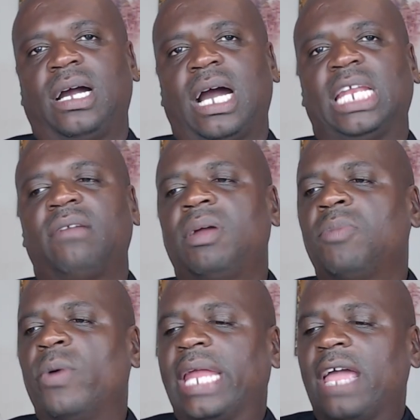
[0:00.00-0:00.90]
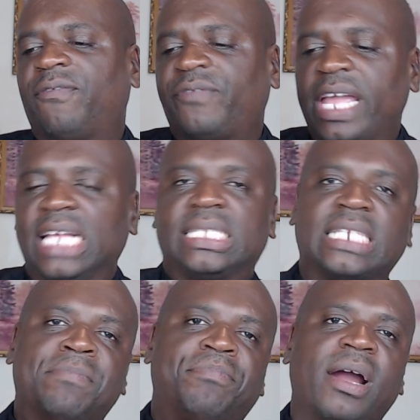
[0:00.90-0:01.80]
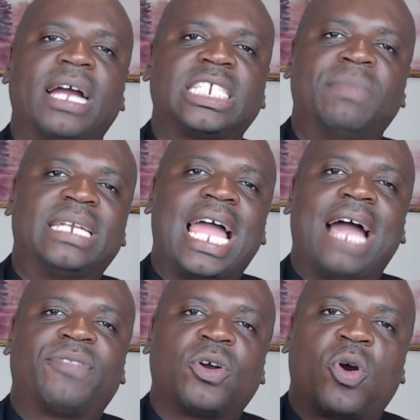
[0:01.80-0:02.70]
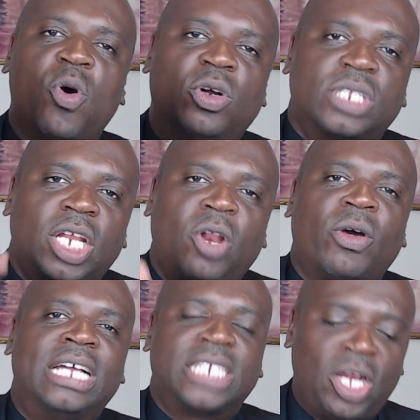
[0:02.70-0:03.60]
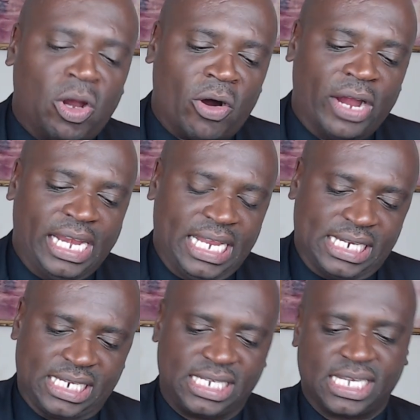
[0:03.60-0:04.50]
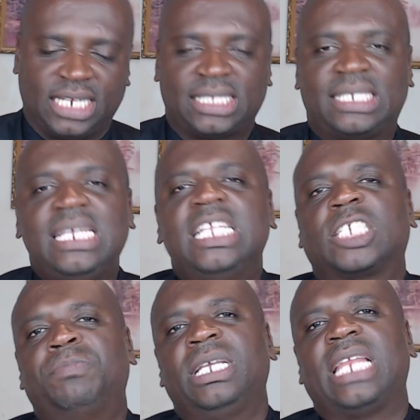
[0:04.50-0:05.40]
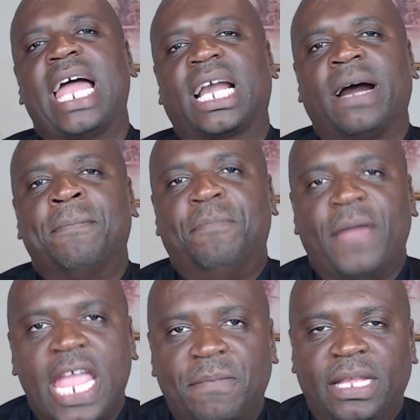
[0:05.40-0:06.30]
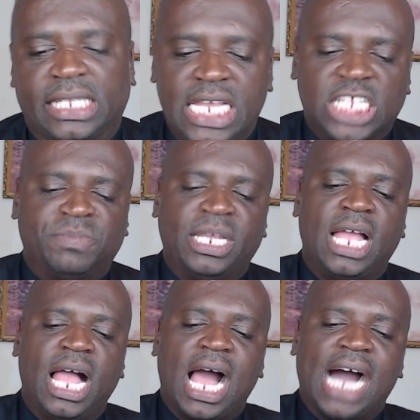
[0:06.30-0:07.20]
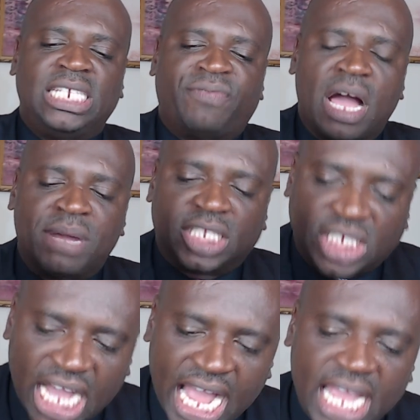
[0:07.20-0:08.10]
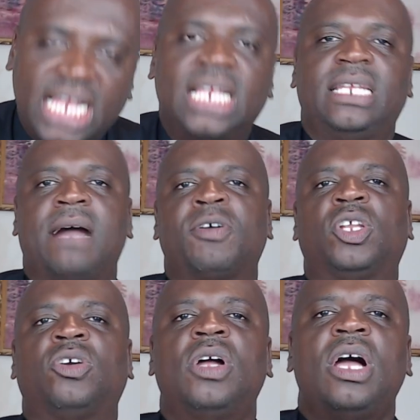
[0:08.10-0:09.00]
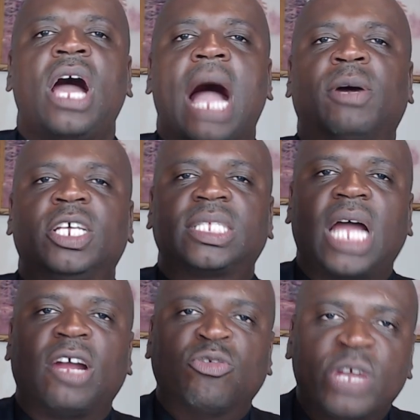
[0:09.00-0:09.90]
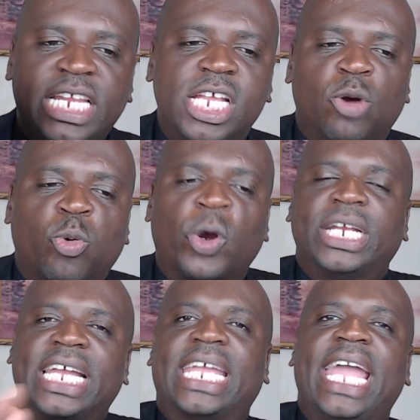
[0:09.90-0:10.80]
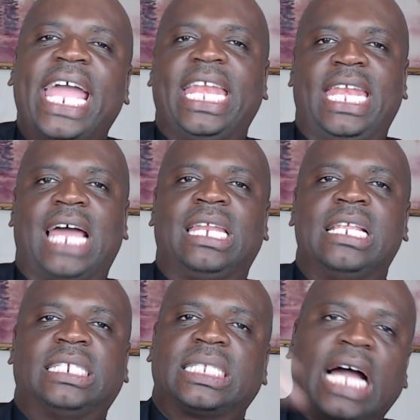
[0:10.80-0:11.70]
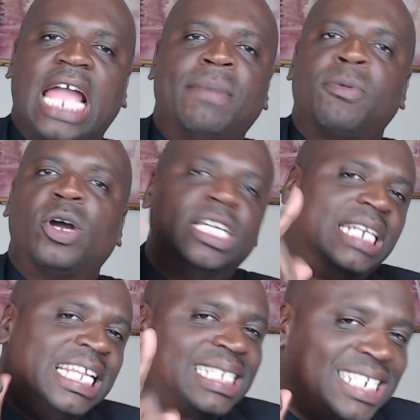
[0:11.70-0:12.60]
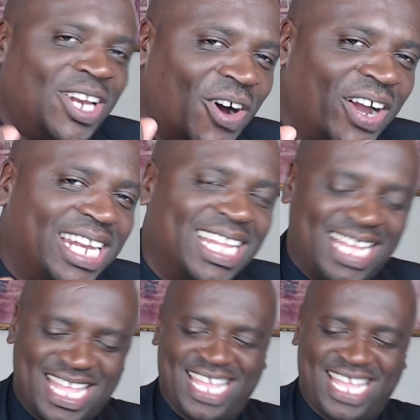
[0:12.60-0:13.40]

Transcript: And I remember when I faced embarrassment, I have to go to the Lord. I said, Lord, teach me like a baby. Teach me as if I'm a child. I'm gonna start reading your word again. And this time I'm going to listen, Lord.